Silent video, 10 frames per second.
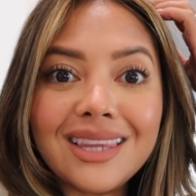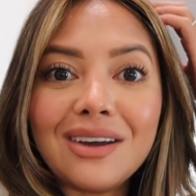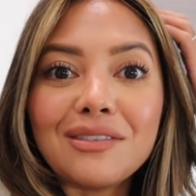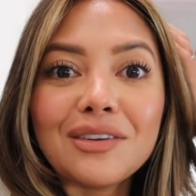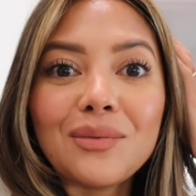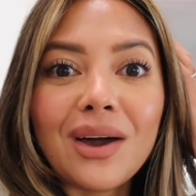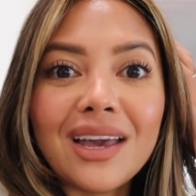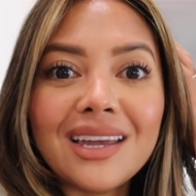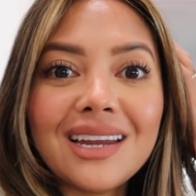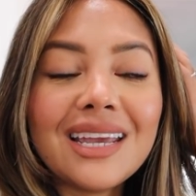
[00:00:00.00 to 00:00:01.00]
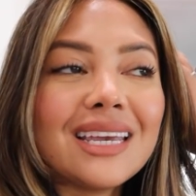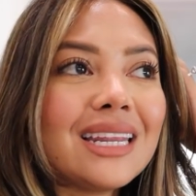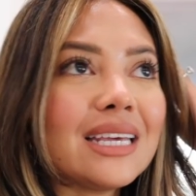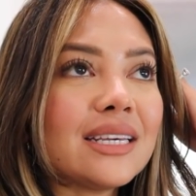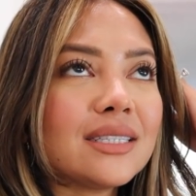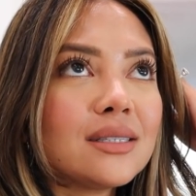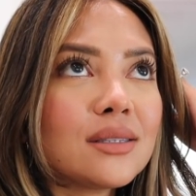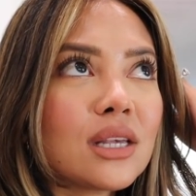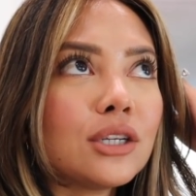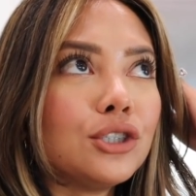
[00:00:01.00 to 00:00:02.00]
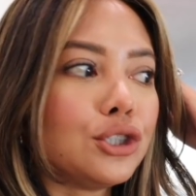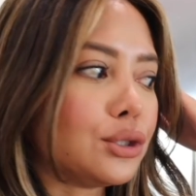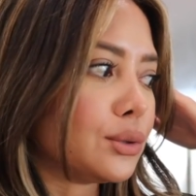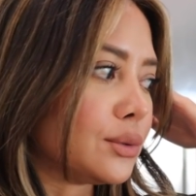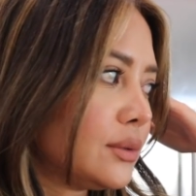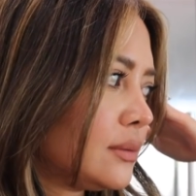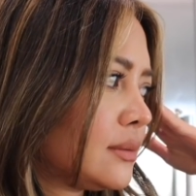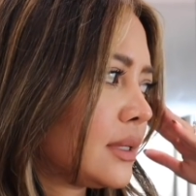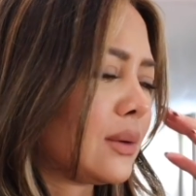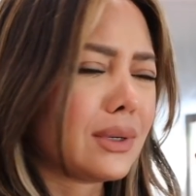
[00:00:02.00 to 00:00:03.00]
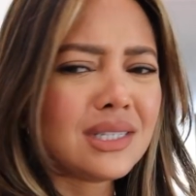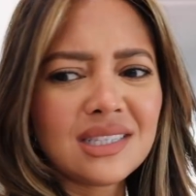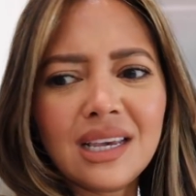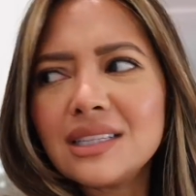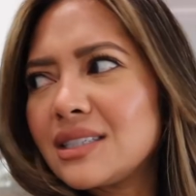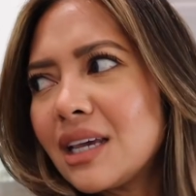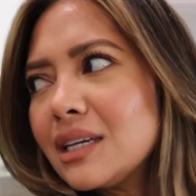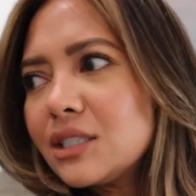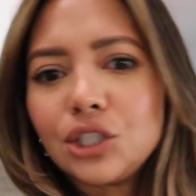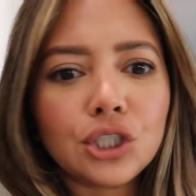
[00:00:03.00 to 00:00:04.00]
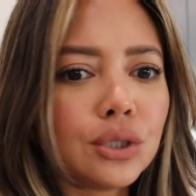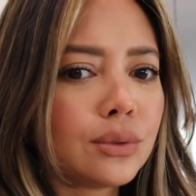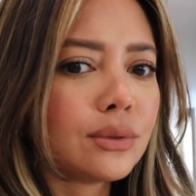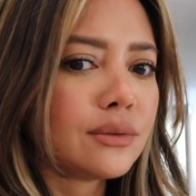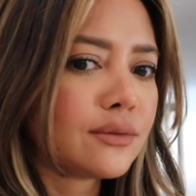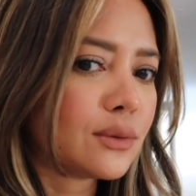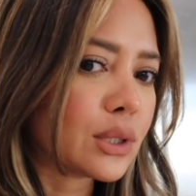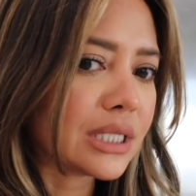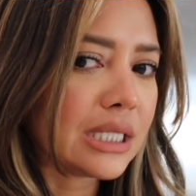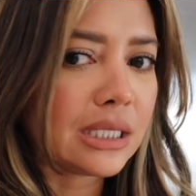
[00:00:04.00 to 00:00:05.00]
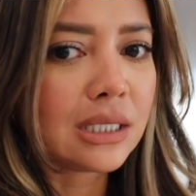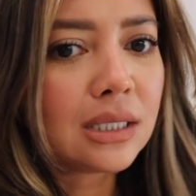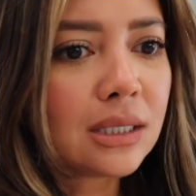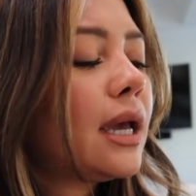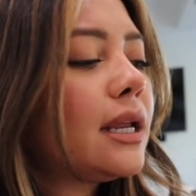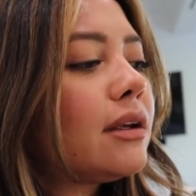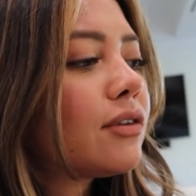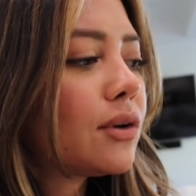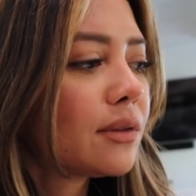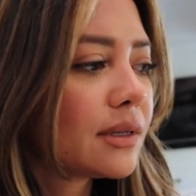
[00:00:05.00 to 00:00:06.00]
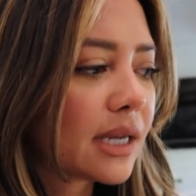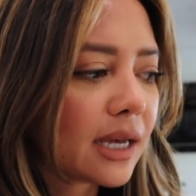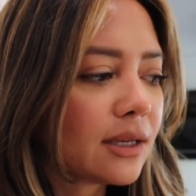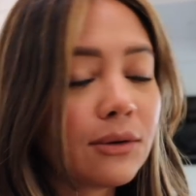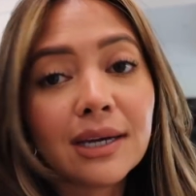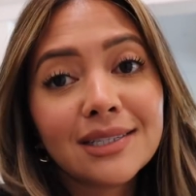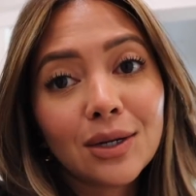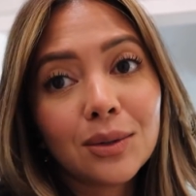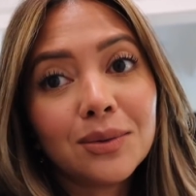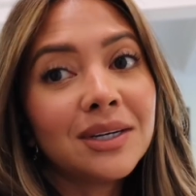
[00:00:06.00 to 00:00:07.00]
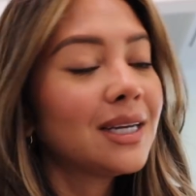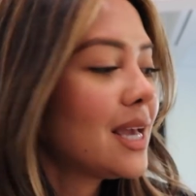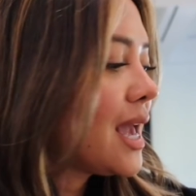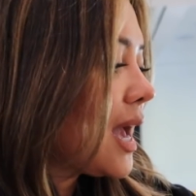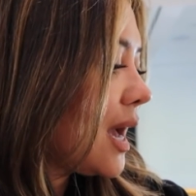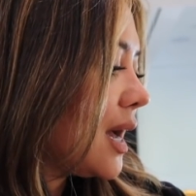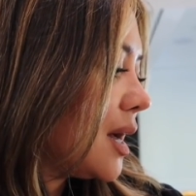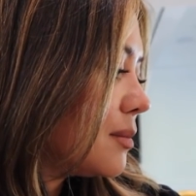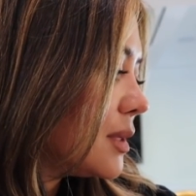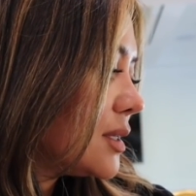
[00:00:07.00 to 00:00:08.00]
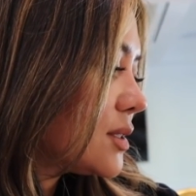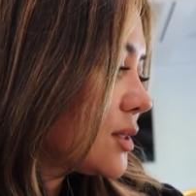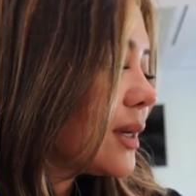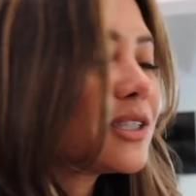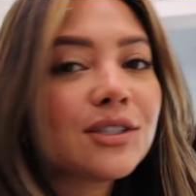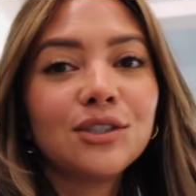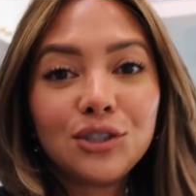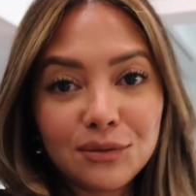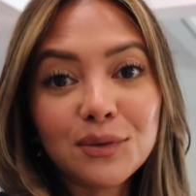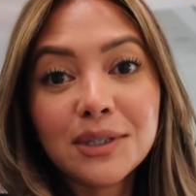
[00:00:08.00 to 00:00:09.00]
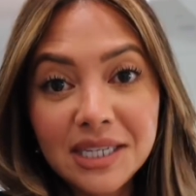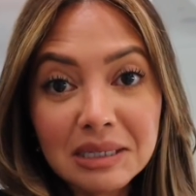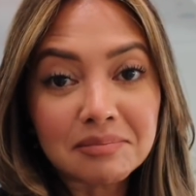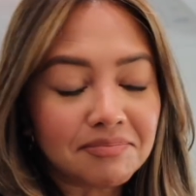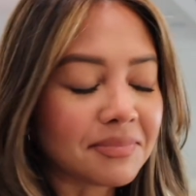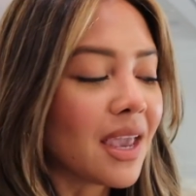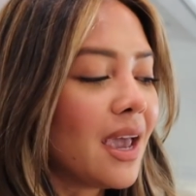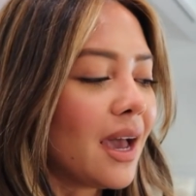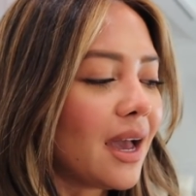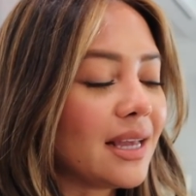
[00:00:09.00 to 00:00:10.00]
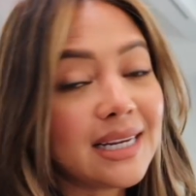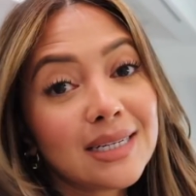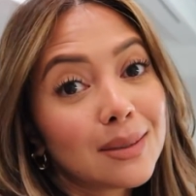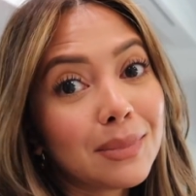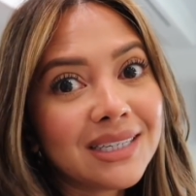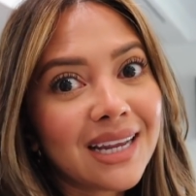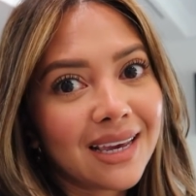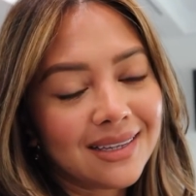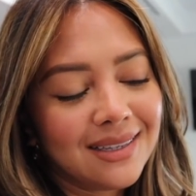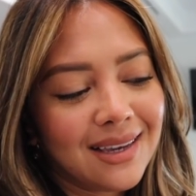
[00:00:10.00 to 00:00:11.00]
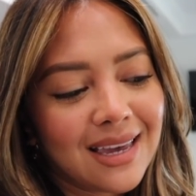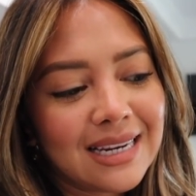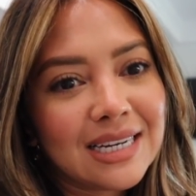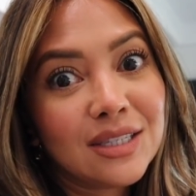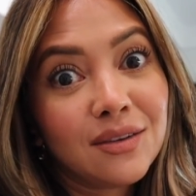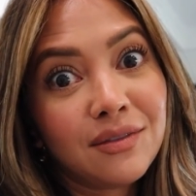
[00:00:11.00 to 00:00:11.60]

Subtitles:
Hello everyone, it is June. I want to say it's like June 14. I never know the date, you guys know. So it's June 14. It is a Monday, and it is a